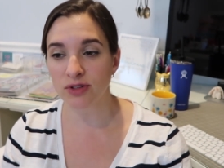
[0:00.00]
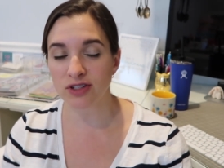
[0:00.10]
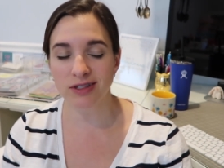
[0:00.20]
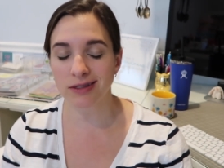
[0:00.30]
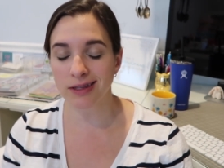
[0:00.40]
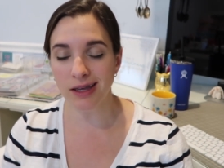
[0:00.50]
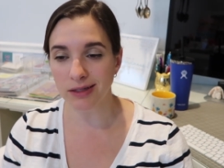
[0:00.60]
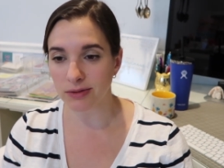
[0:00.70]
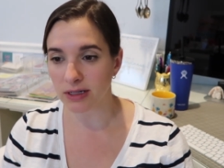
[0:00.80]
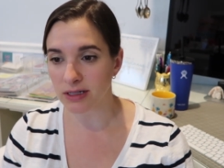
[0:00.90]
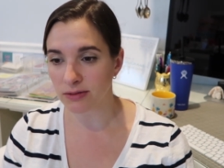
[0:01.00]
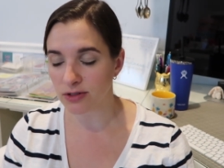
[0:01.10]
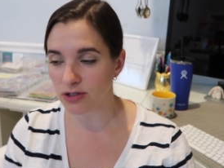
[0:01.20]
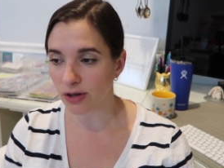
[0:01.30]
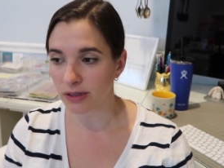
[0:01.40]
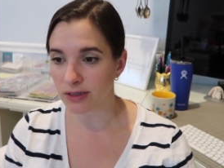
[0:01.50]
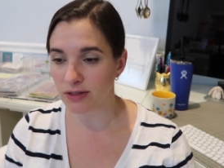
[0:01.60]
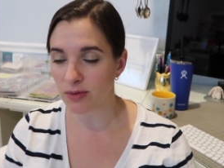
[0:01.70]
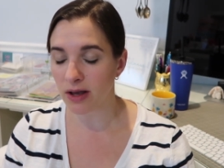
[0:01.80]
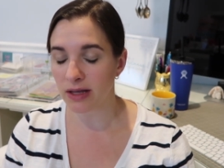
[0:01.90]
which is exactly what I did with Charlotte
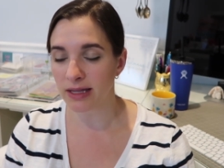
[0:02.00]
as well.